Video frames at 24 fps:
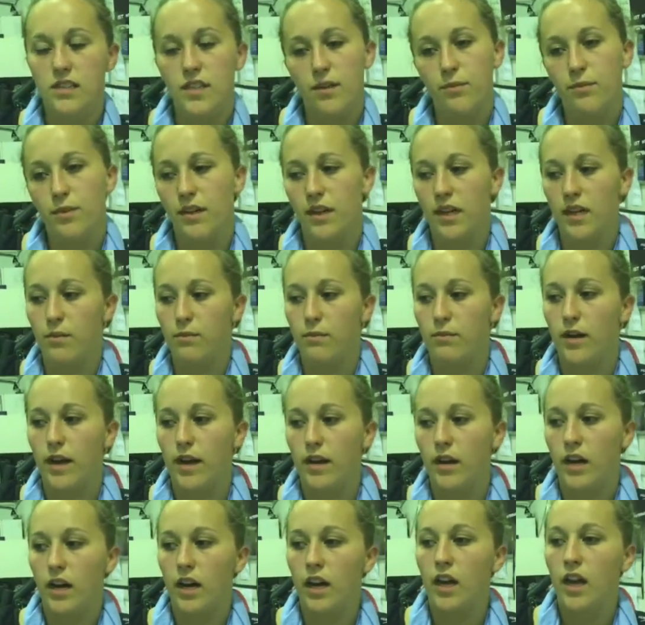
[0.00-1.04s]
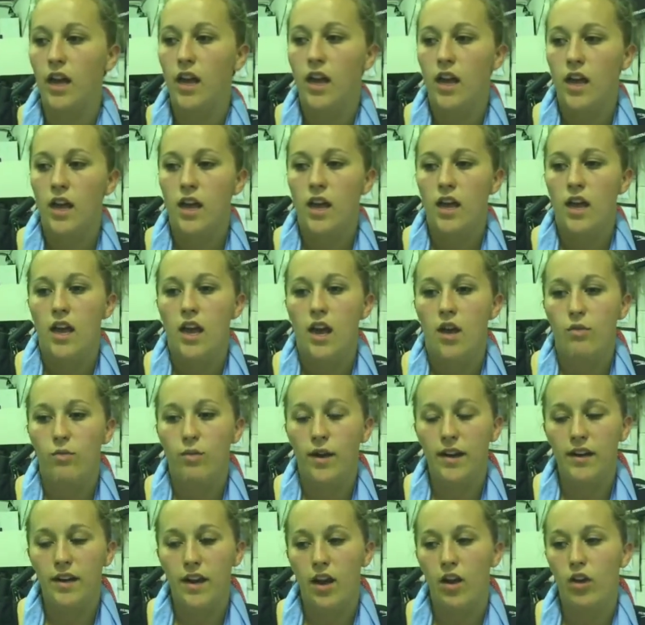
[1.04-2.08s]
I've been getting better,
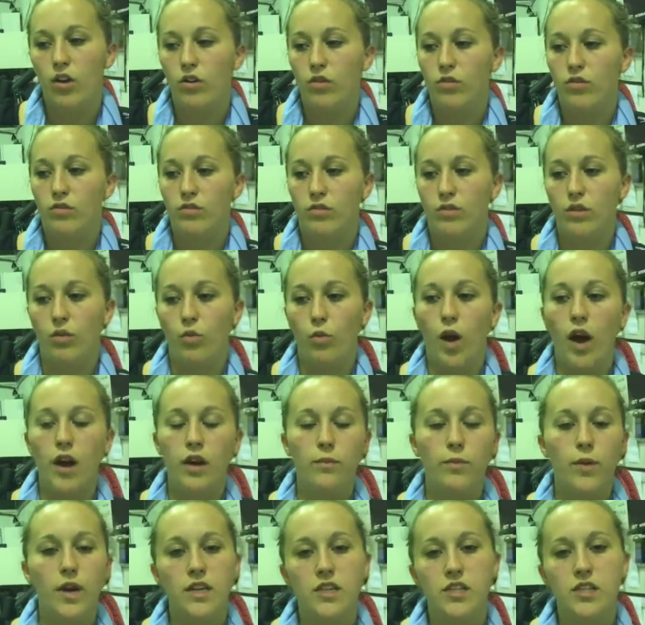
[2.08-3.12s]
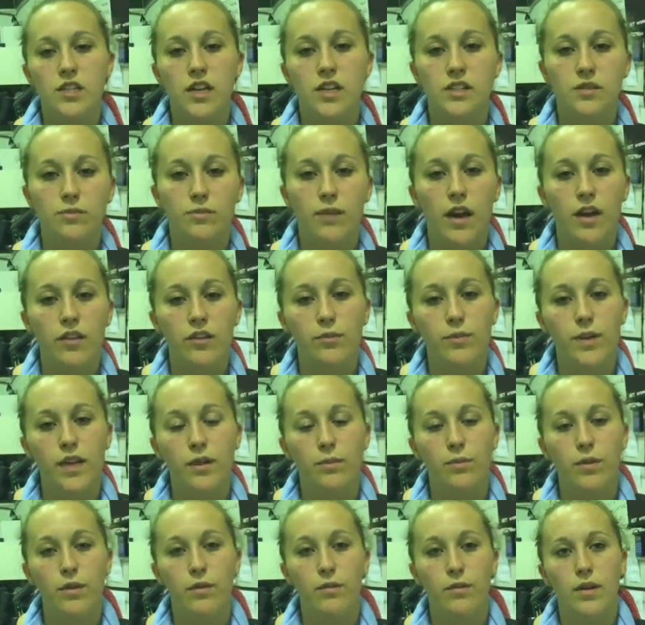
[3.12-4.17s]
right now the water pressure doesn't bother
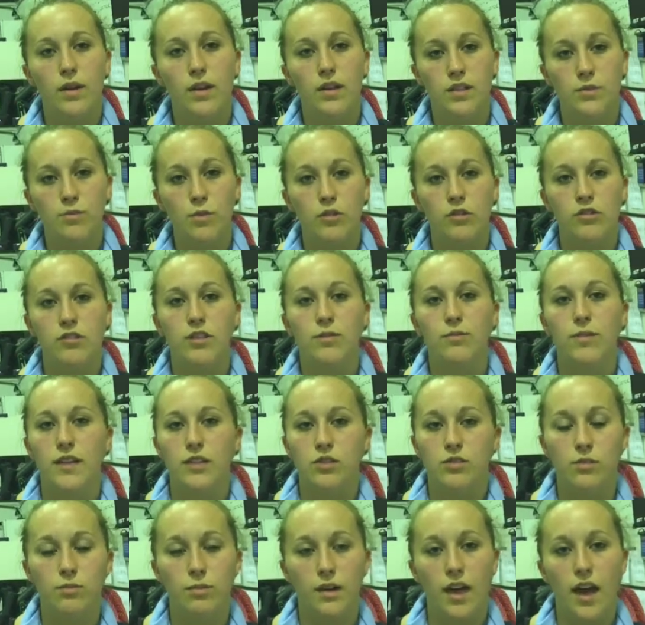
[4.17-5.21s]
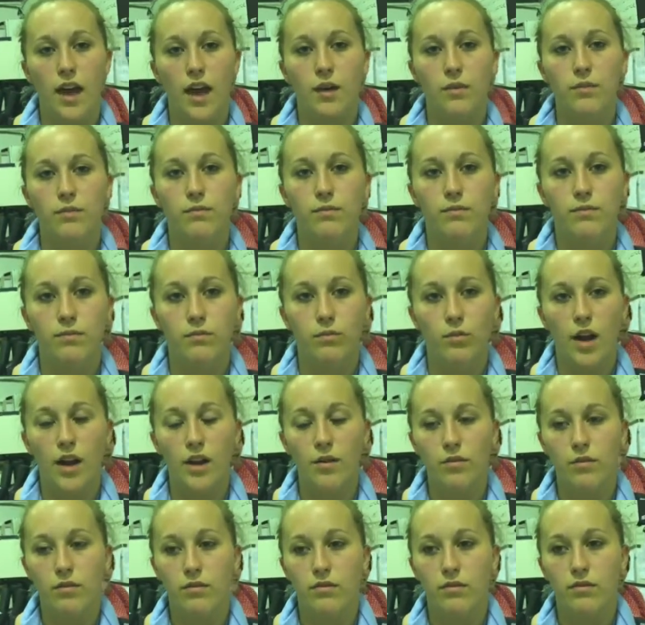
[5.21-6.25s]
me, but it's mostly my swim cap.
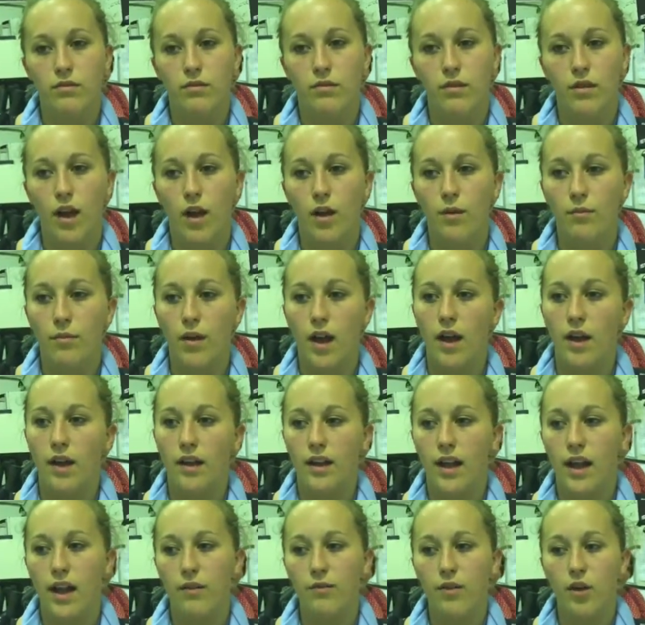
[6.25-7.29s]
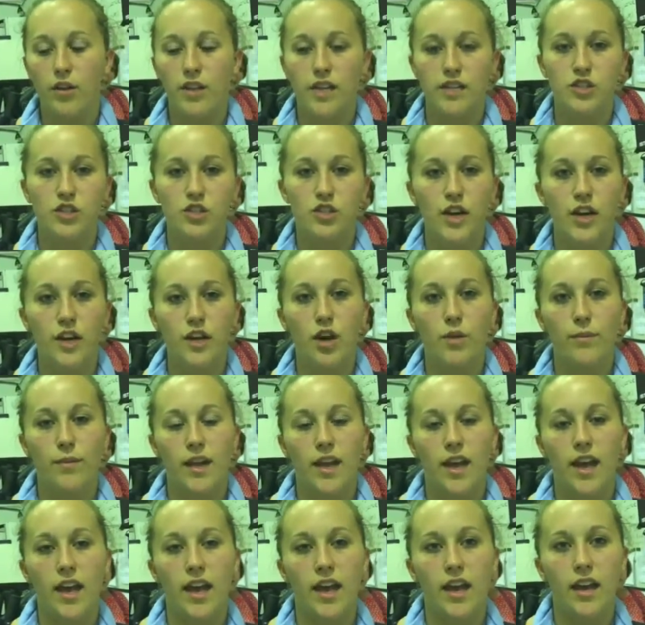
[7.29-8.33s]
Right, I have all that strain on my
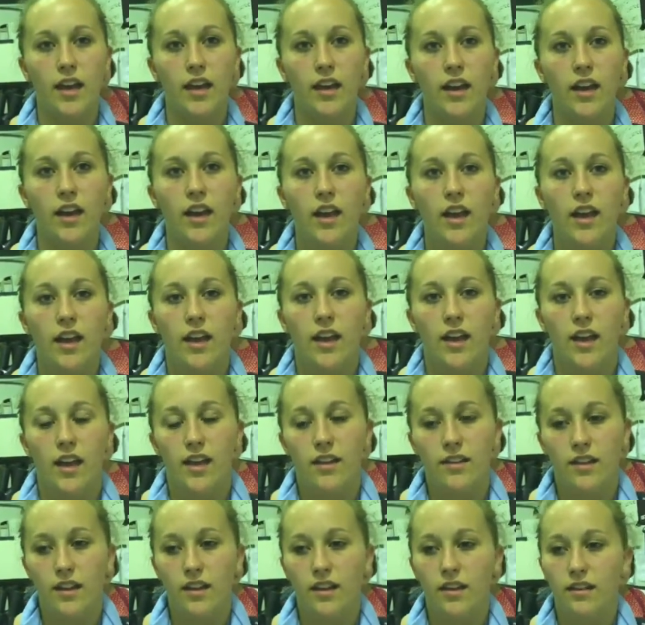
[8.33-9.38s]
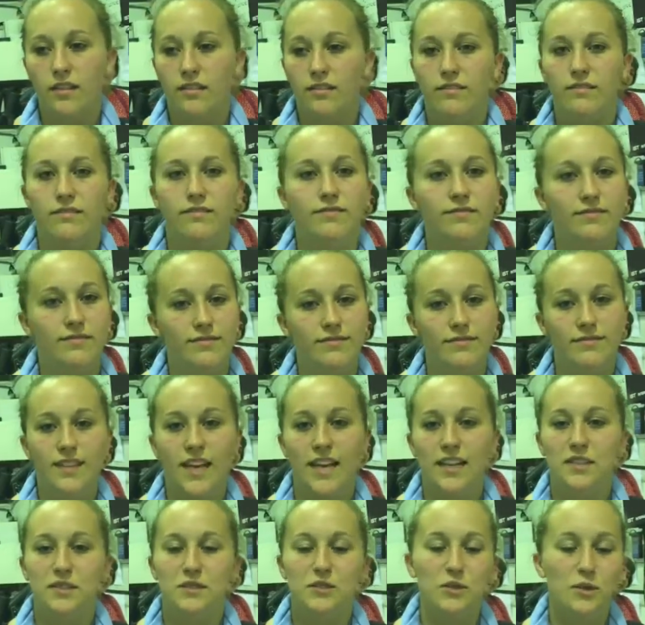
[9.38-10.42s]
head, and then
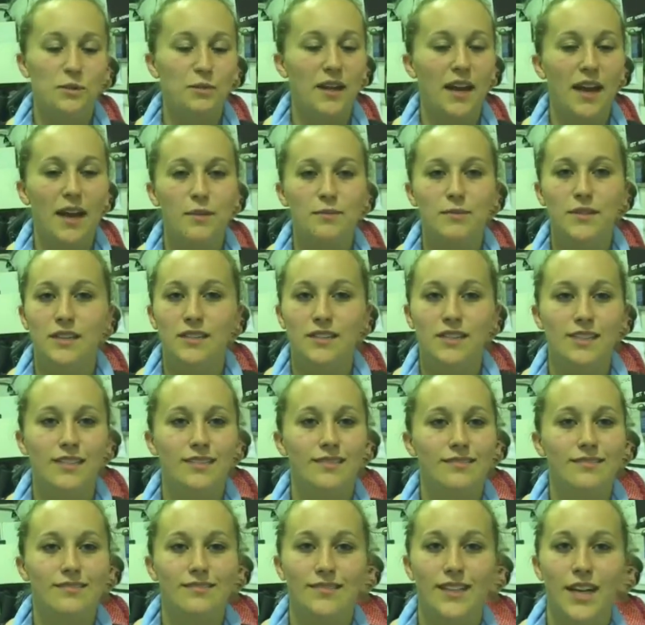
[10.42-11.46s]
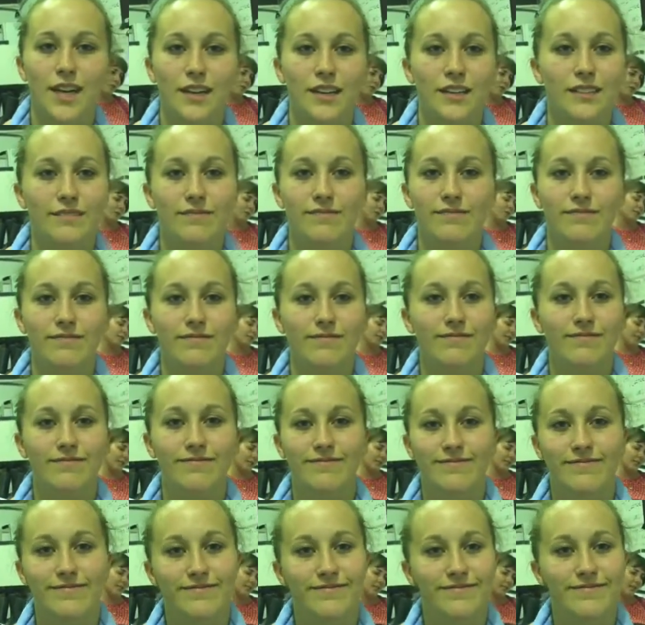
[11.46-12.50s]
that swim cap doesn't let it
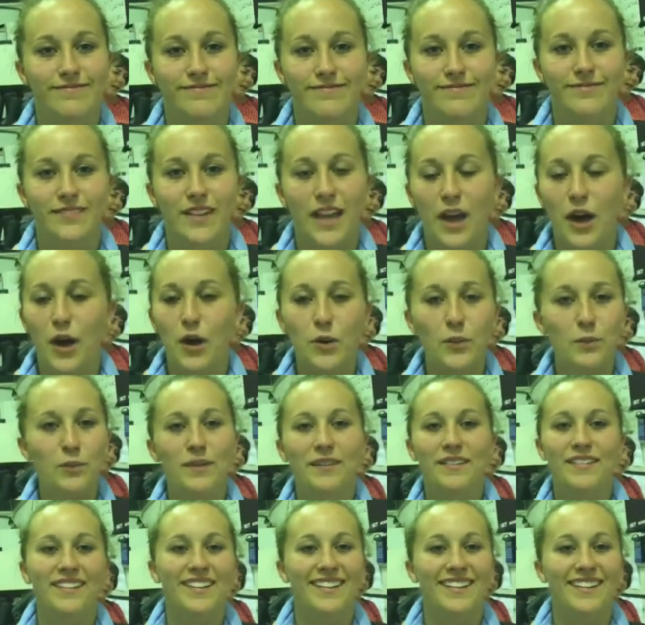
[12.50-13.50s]
help.